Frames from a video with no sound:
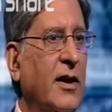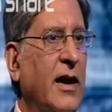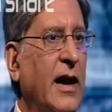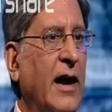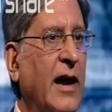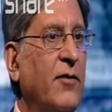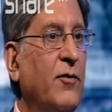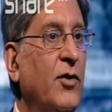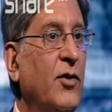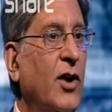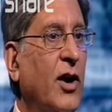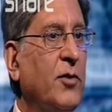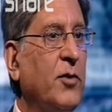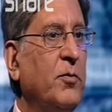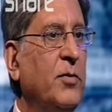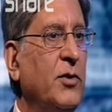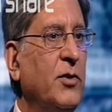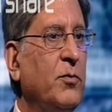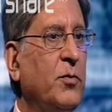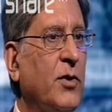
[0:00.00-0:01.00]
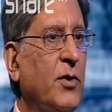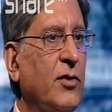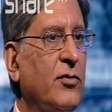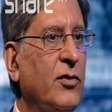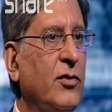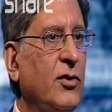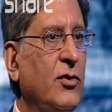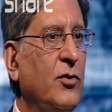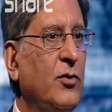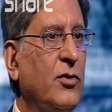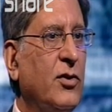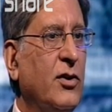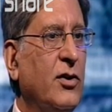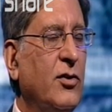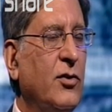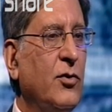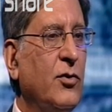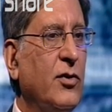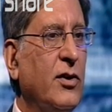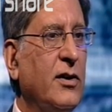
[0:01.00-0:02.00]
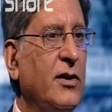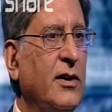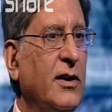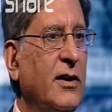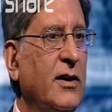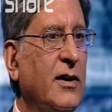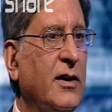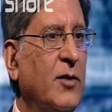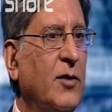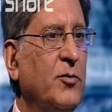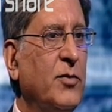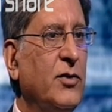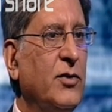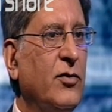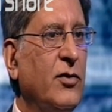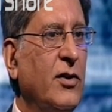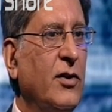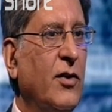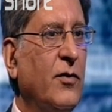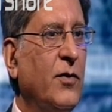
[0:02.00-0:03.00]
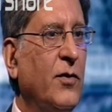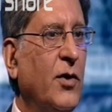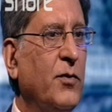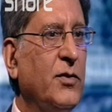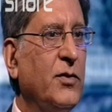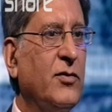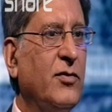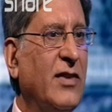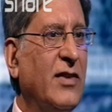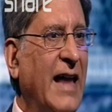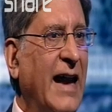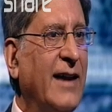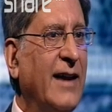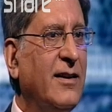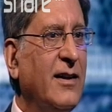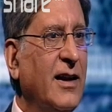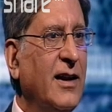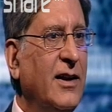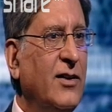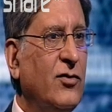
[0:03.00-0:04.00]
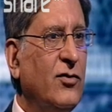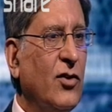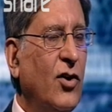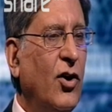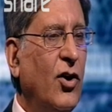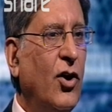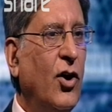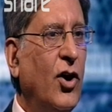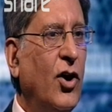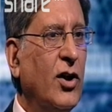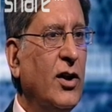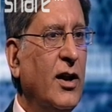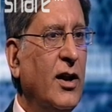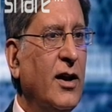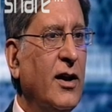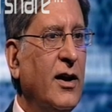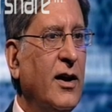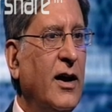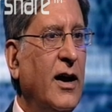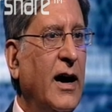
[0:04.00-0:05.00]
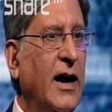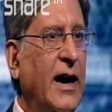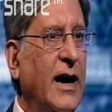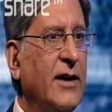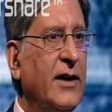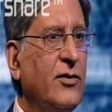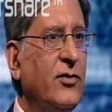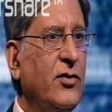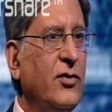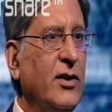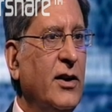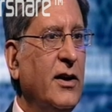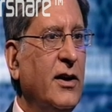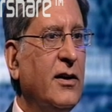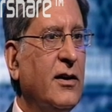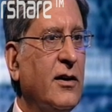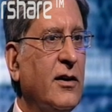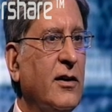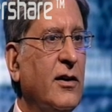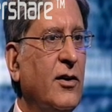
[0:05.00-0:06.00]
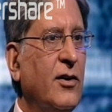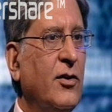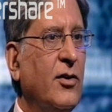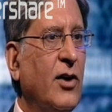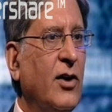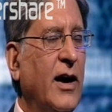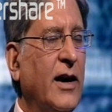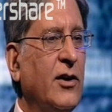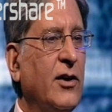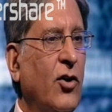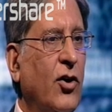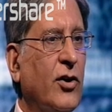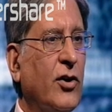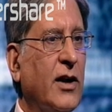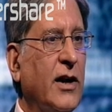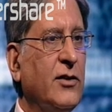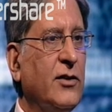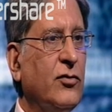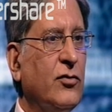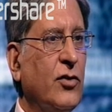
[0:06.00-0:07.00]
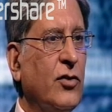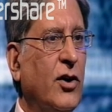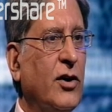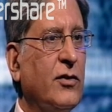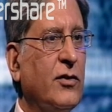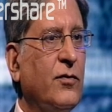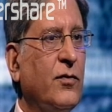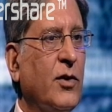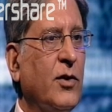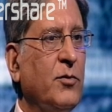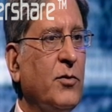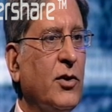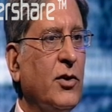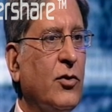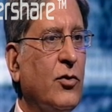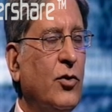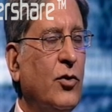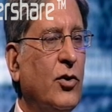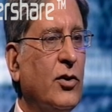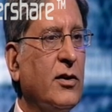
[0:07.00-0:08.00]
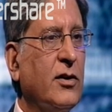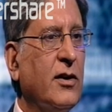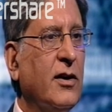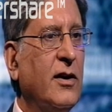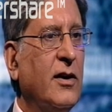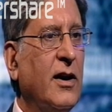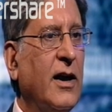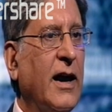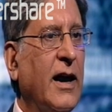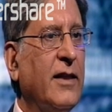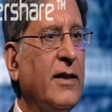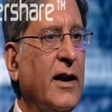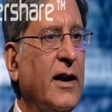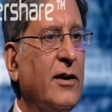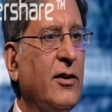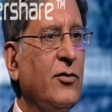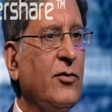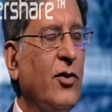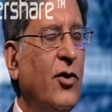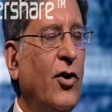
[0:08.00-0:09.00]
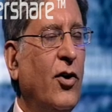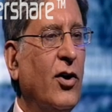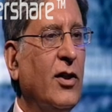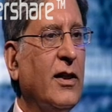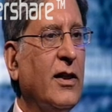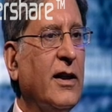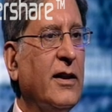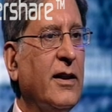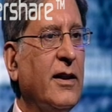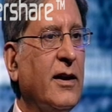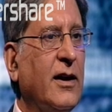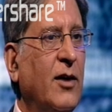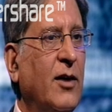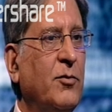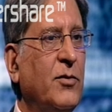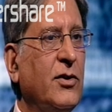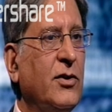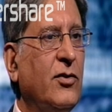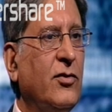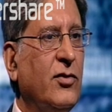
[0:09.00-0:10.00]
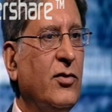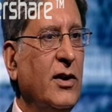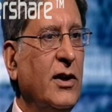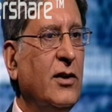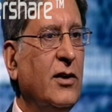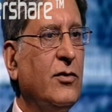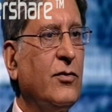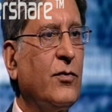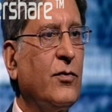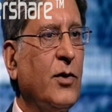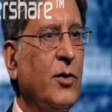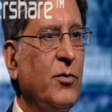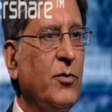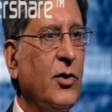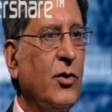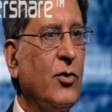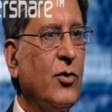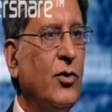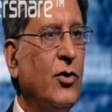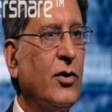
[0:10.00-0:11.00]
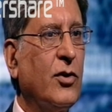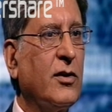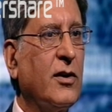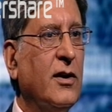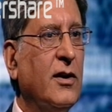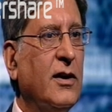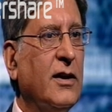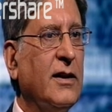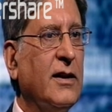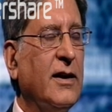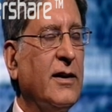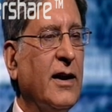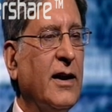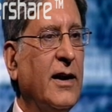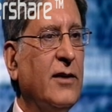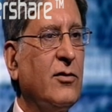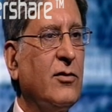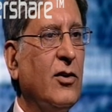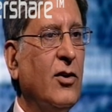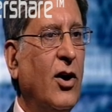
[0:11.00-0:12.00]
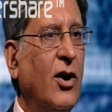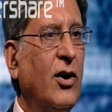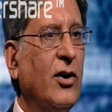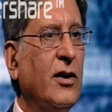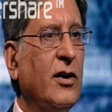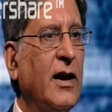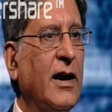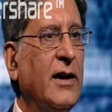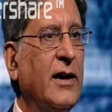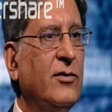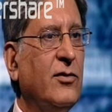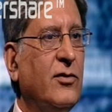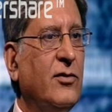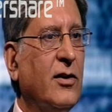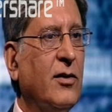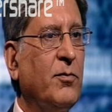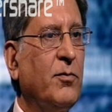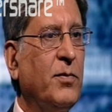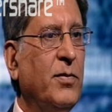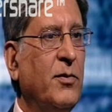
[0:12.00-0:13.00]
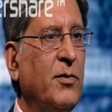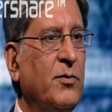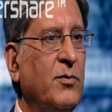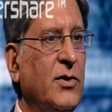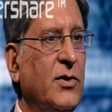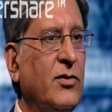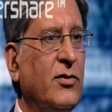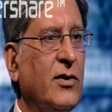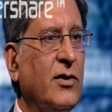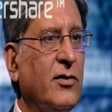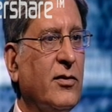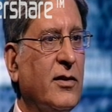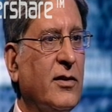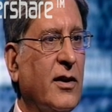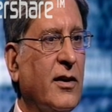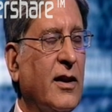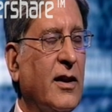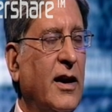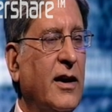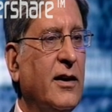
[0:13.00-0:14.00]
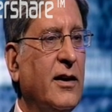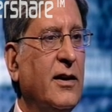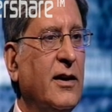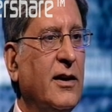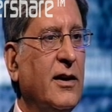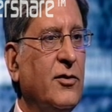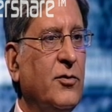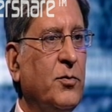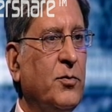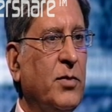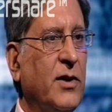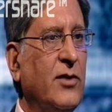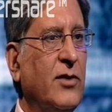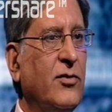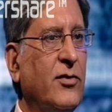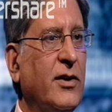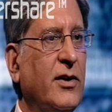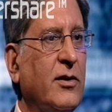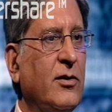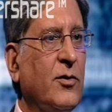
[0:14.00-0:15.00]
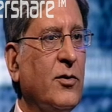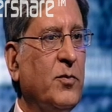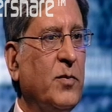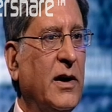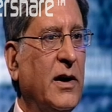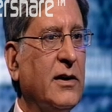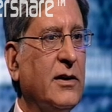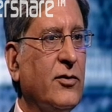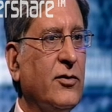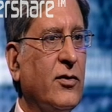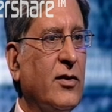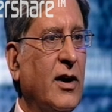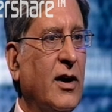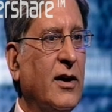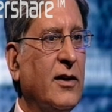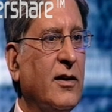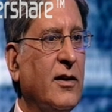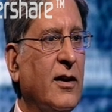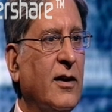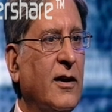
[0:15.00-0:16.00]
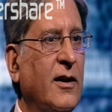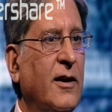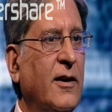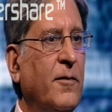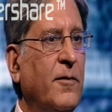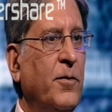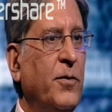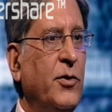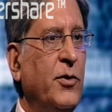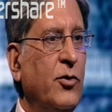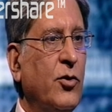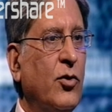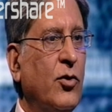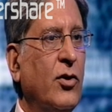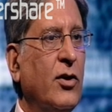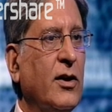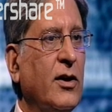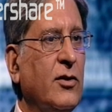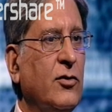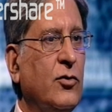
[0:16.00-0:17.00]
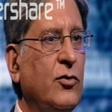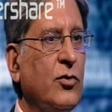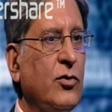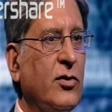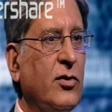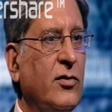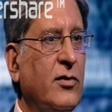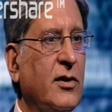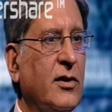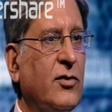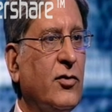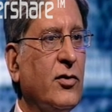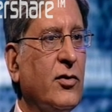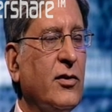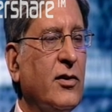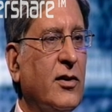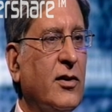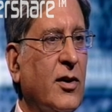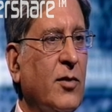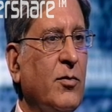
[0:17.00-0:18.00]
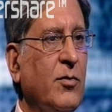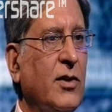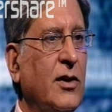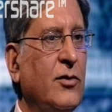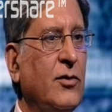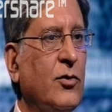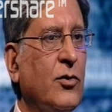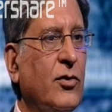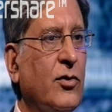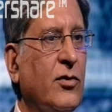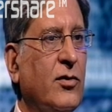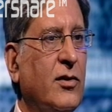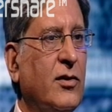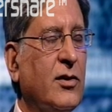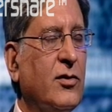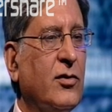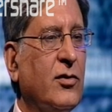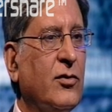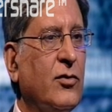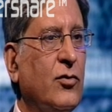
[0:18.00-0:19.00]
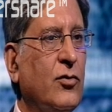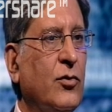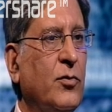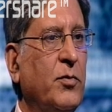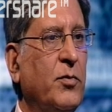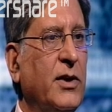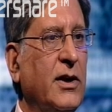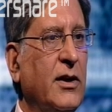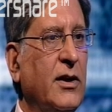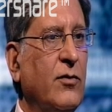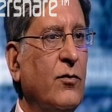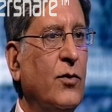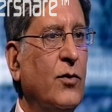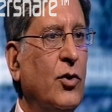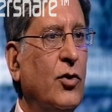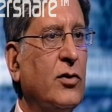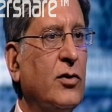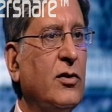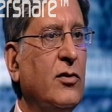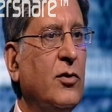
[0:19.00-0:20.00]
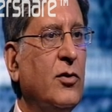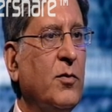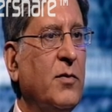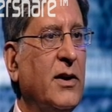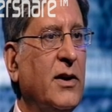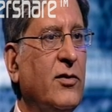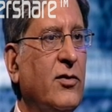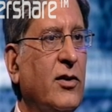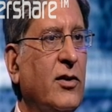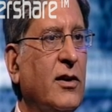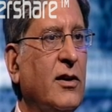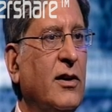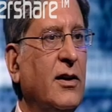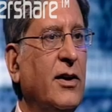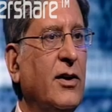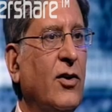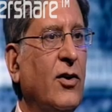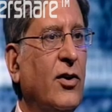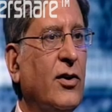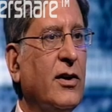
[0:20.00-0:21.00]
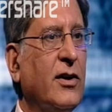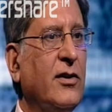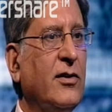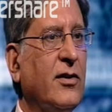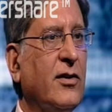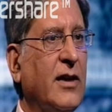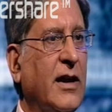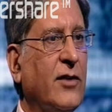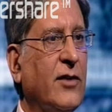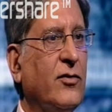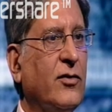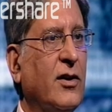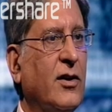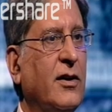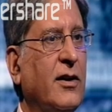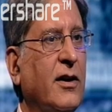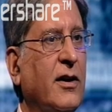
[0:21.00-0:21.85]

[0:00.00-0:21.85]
have not been prosecuted during the incumbency of office. That is all I sought from the court, and that is all that the government seeks from the court, that as long as Mr. Zardari is President of Pakistan, no jurisdiction, criminal jurisdiction, should be invoked domestically or internationally.